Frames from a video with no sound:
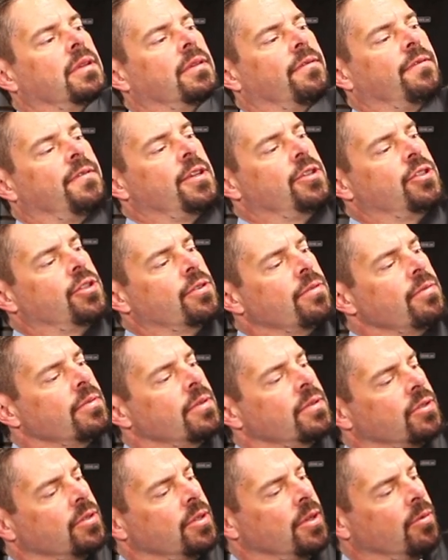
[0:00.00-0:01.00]
feature.
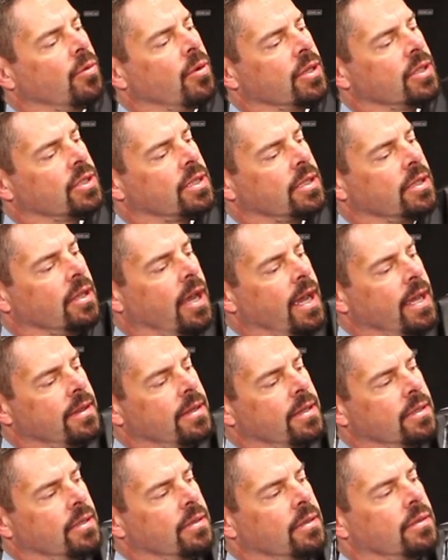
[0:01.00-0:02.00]
So you want to slide
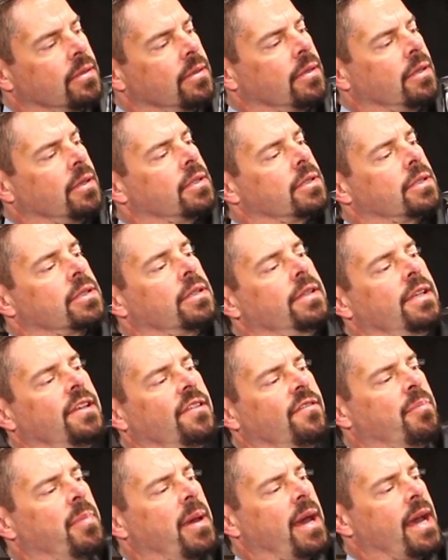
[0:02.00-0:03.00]
the
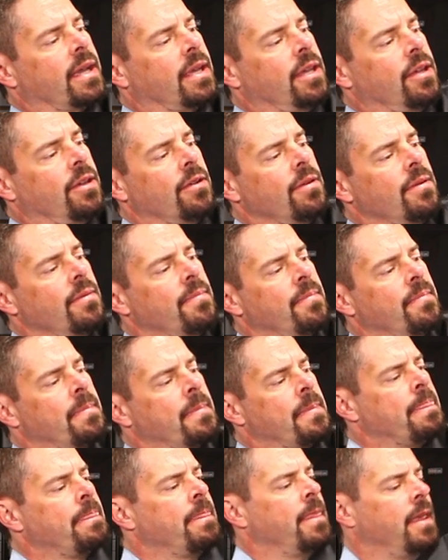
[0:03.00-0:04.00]
sleeve back here
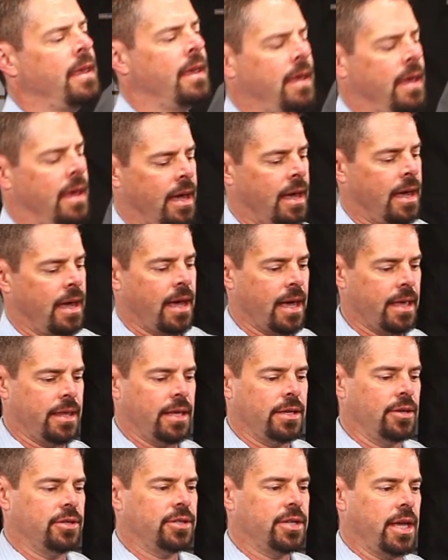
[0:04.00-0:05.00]
and
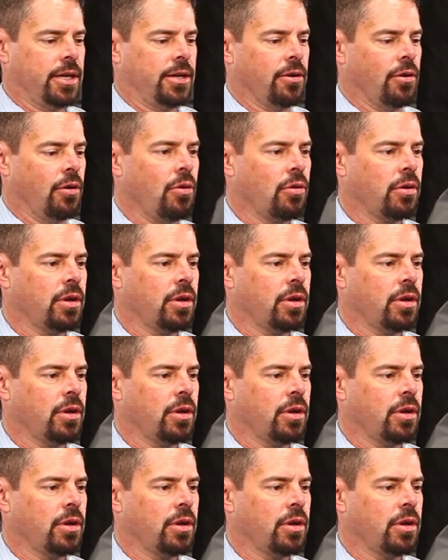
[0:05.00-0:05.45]
then you take your whole